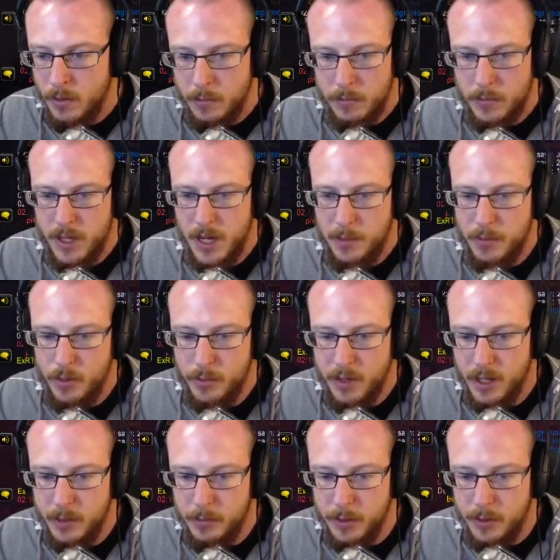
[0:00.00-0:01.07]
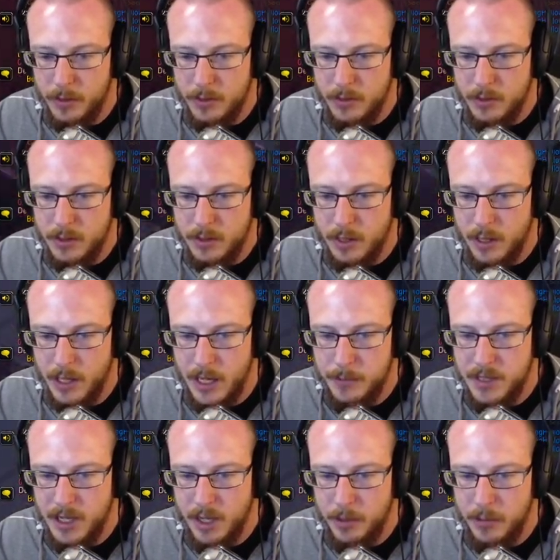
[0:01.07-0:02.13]
PI Boomkin, but they keep
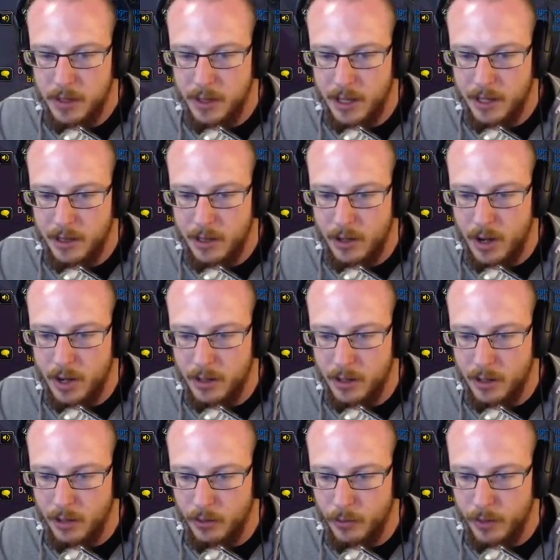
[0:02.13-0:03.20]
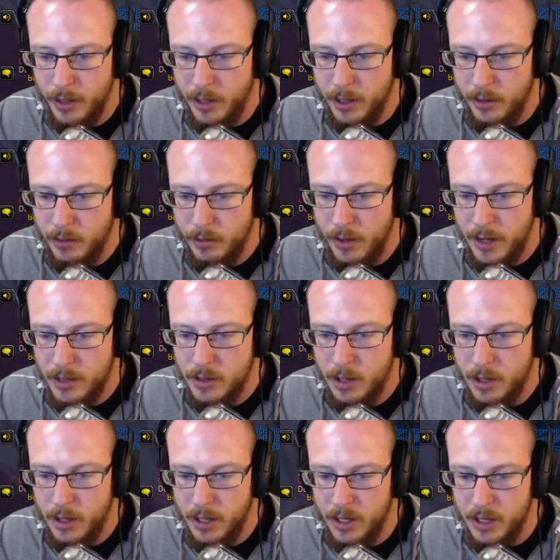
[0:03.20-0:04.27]
telling me that they're not a really great
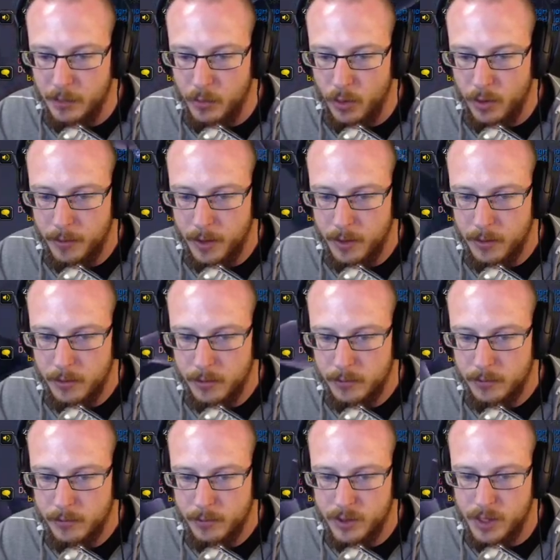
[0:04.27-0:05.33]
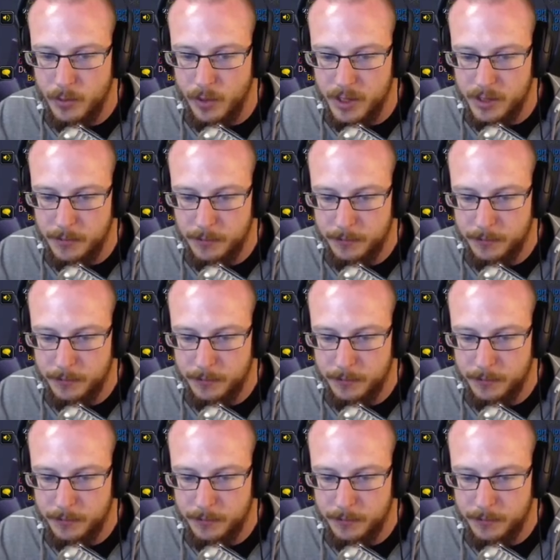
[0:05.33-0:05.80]
target anymore for some reason.